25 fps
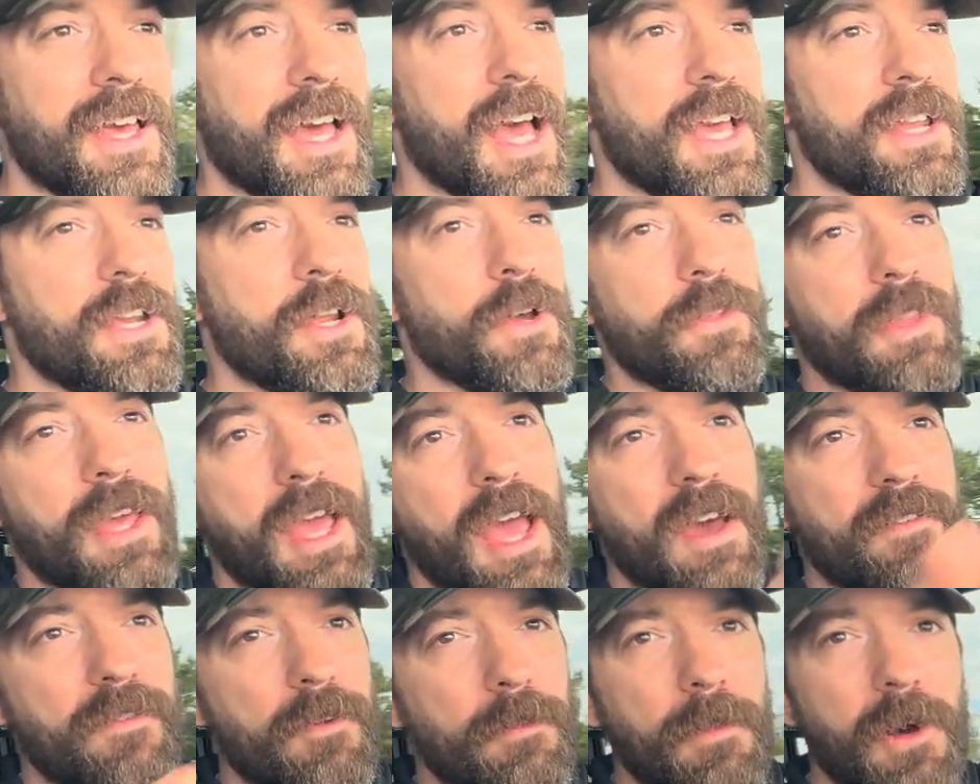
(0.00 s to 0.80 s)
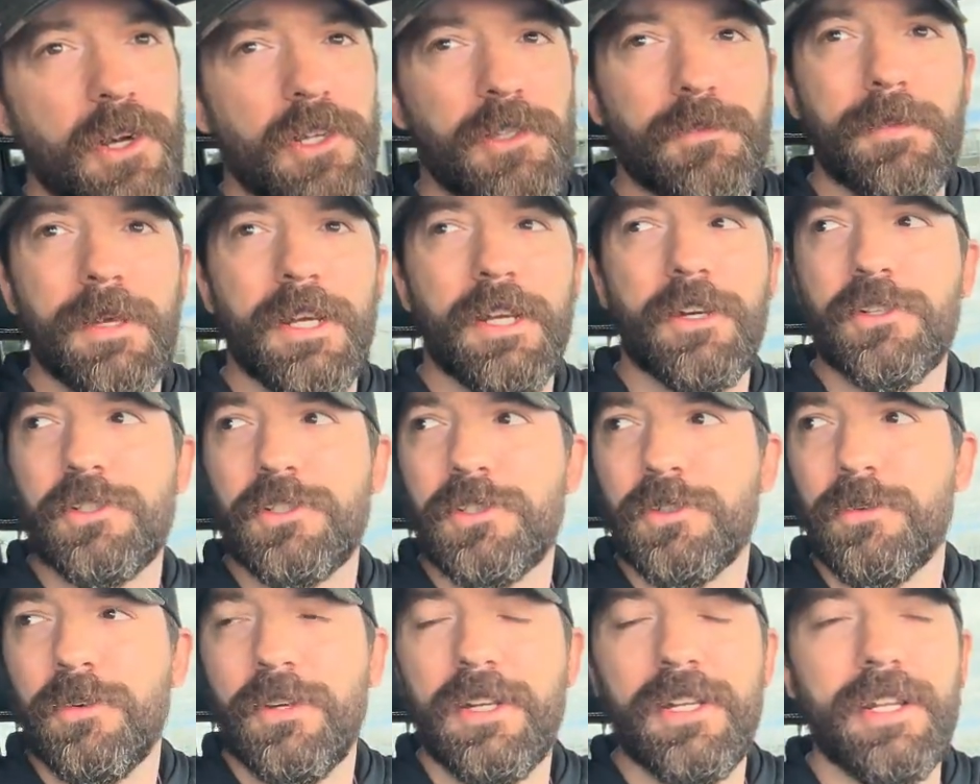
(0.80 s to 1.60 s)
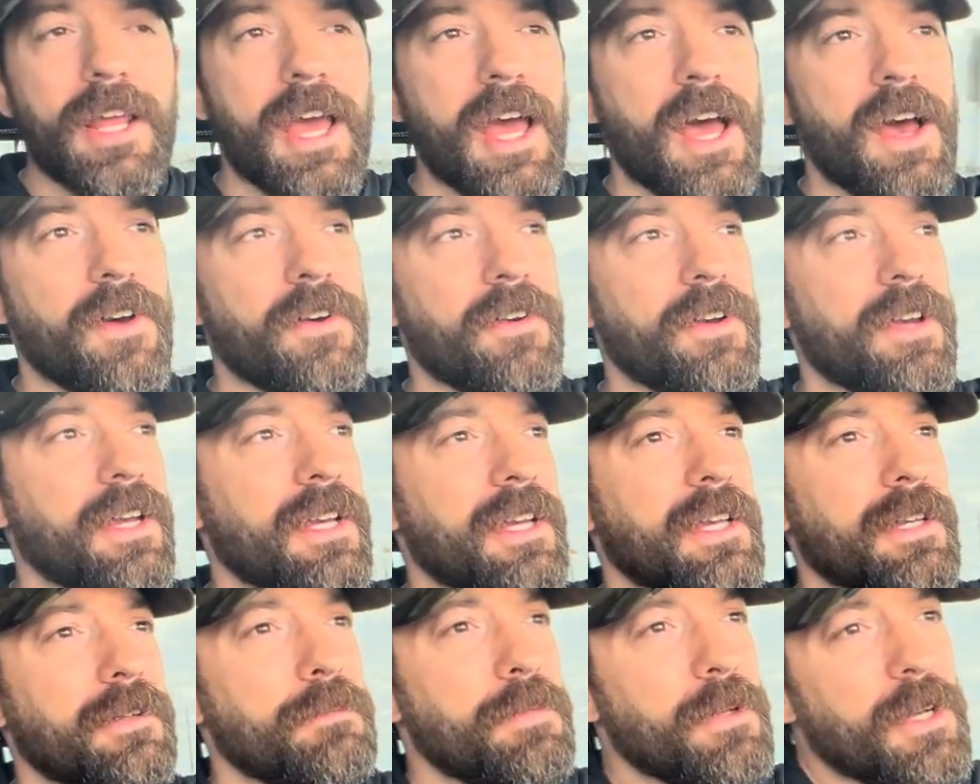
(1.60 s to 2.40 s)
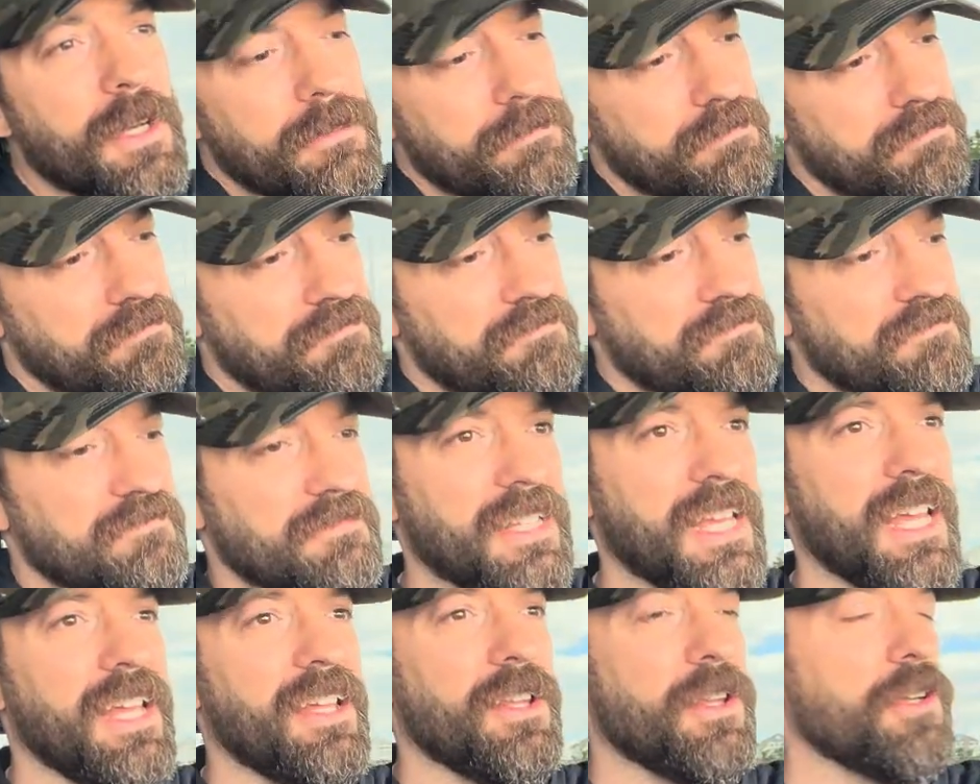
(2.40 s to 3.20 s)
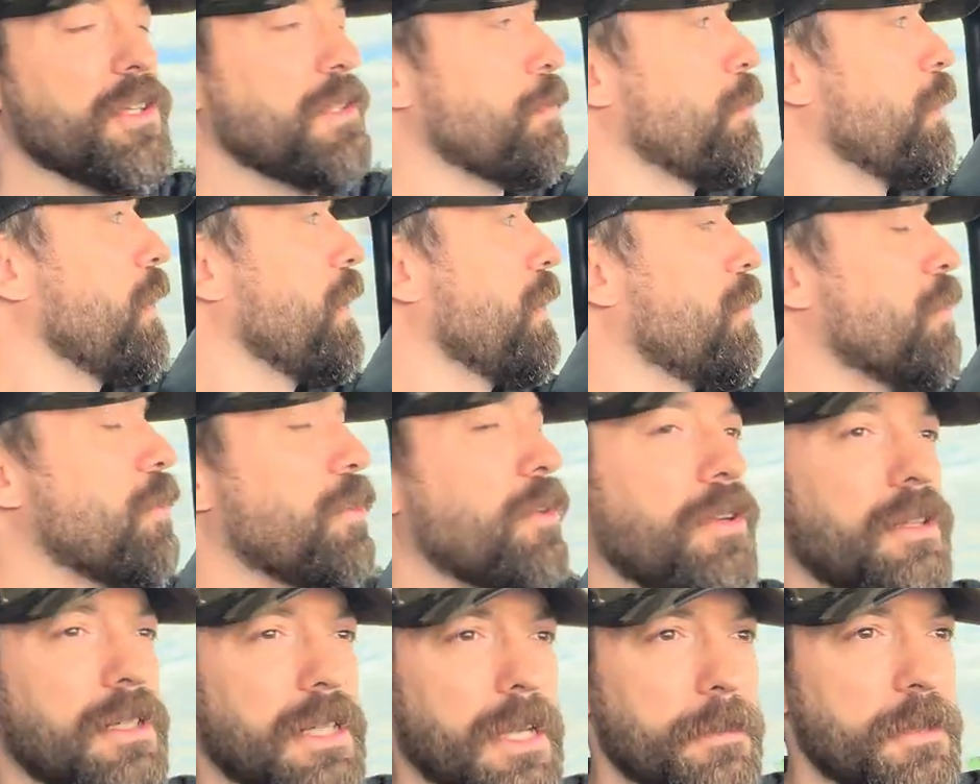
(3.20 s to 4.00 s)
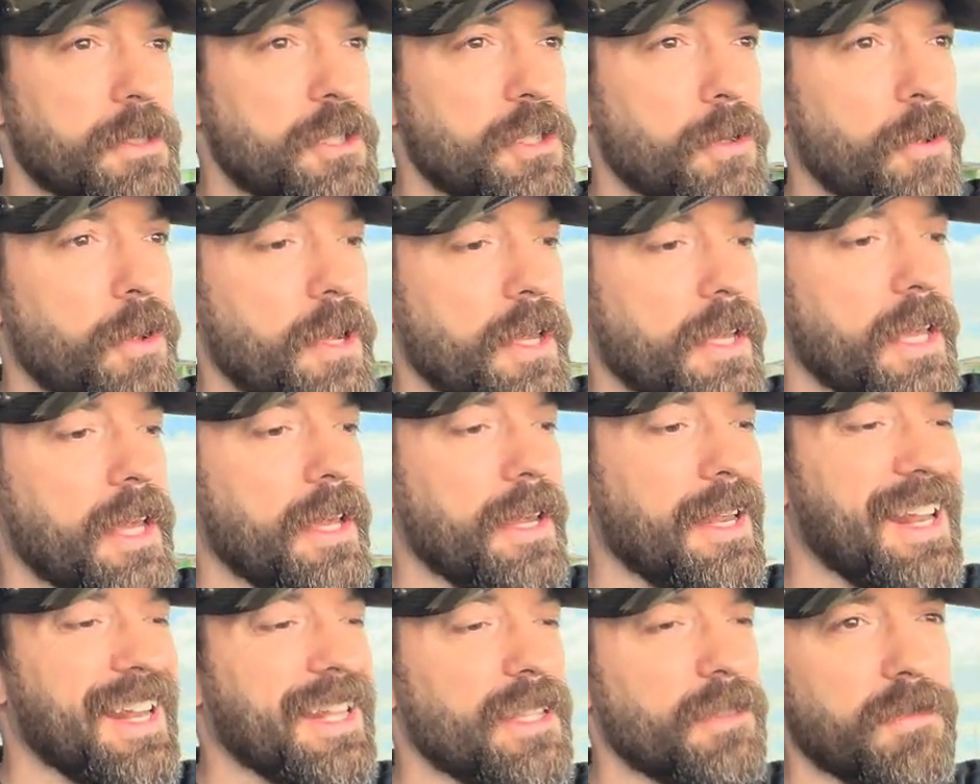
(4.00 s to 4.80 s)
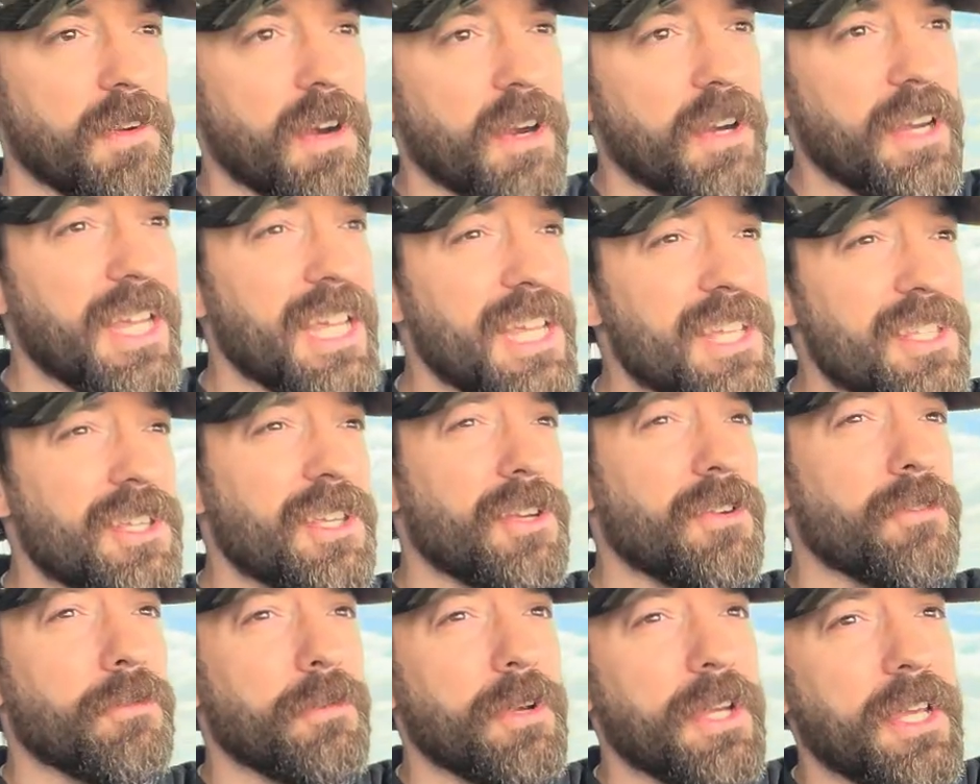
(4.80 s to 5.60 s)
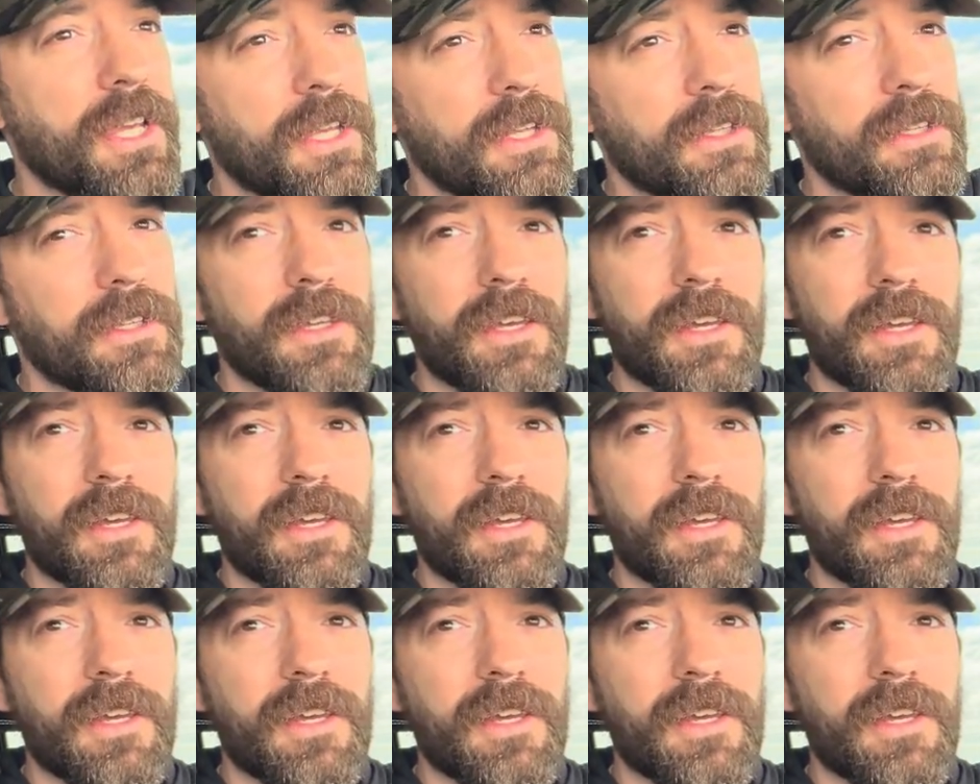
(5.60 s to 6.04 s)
I know they have a much bigger screen now, but it looks pretty cool and I'm enjoying it, and it's very easy to read.